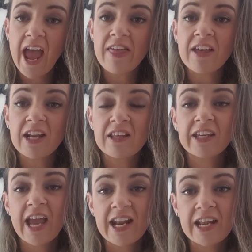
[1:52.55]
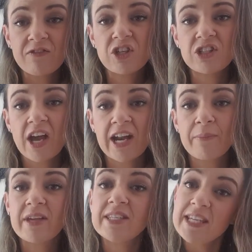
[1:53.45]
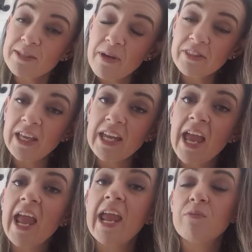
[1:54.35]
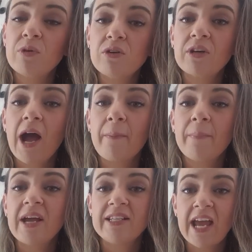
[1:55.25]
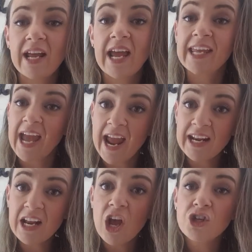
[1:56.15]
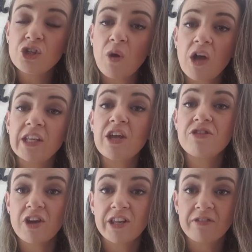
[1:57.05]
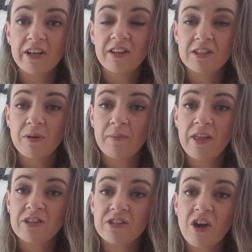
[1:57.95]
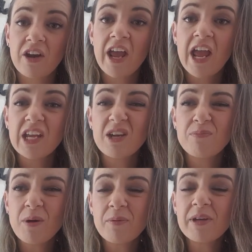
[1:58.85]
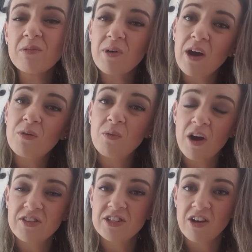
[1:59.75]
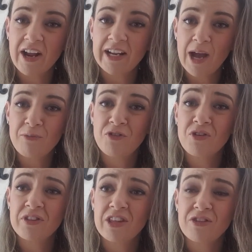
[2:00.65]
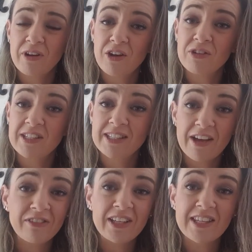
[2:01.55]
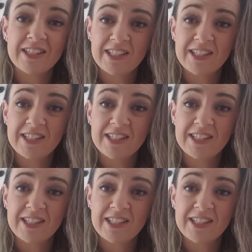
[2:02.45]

And then again, if you sign up 6 monthly, it will come down again to only $33 per month. So you're probably well worth signing up for the 3 or definitely the